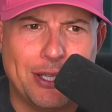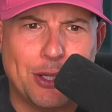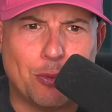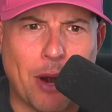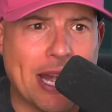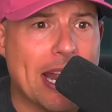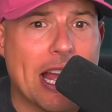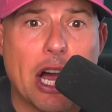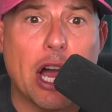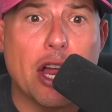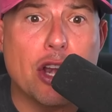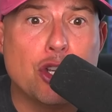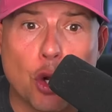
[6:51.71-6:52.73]
right?
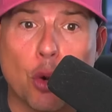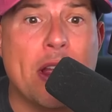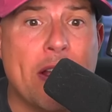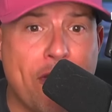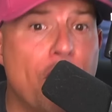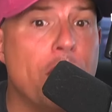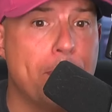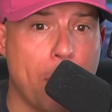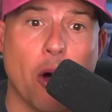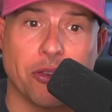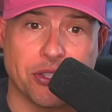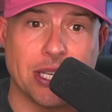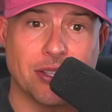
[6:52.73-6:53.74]
During football
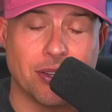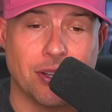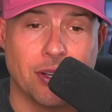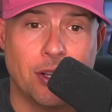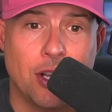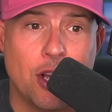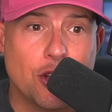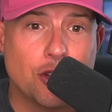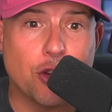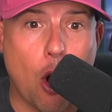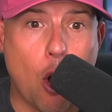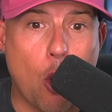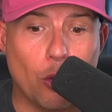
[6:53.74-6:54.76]
season.
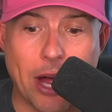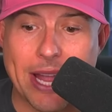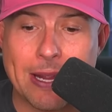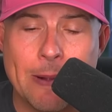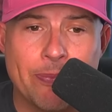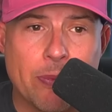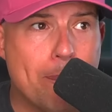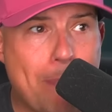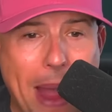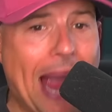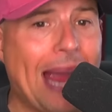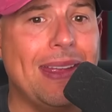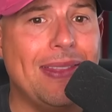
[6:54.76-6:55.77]
So, like,
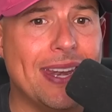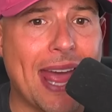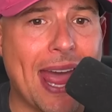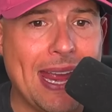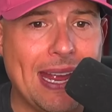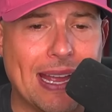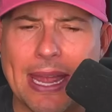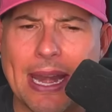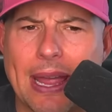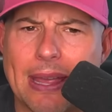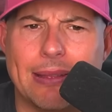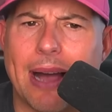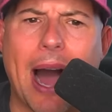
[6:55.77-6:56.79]
back in the day, and
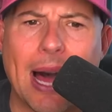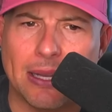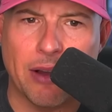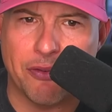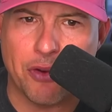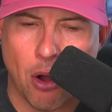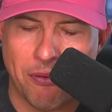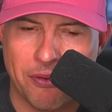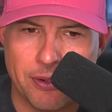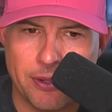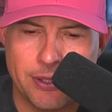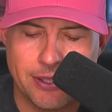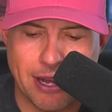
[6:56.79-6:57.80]
I love golf.
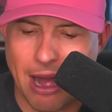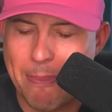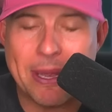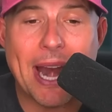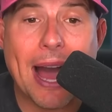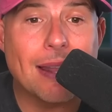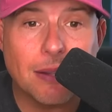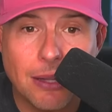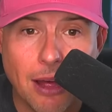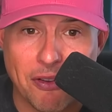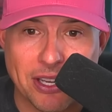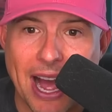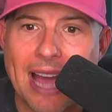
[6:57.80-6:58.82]
I mean, I love
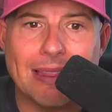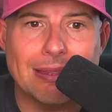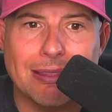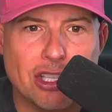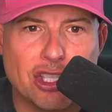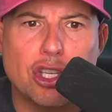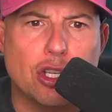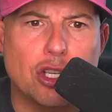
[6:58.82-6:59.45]
it. I definitely listen